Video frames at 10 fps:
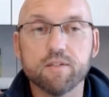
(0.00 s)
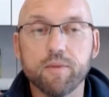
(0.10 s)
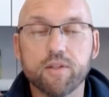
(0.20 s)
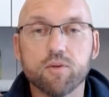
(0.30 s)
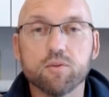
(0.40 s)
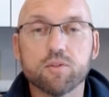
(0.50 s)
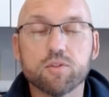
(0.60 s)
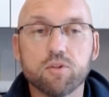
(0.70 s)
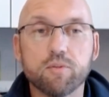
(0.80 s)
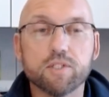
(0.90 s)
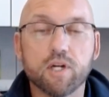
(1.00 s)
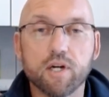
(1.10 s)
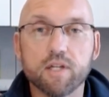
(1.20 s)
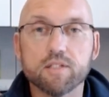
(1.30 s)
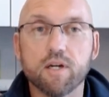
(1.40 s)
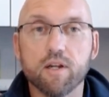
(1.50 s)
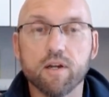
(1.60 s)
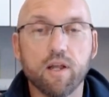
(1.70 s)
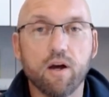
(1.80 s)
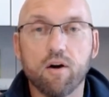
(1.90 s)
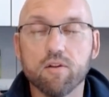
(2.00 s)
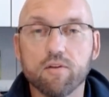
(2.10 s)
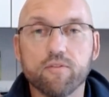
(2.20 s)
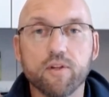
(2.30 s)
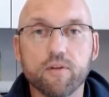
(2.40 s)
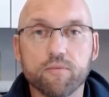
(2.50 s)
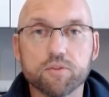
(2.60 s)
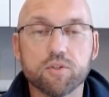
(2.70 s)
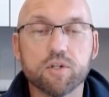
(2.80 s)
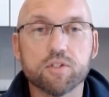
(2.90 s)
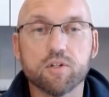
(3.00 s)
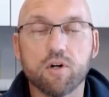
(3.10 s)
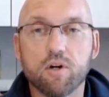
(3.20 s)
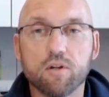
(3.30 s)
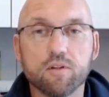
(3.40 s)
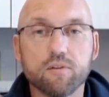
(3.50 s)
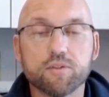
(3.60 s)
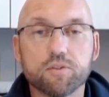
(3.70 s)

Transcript: I mean, there was so much ice on all of the infrastructure, all of the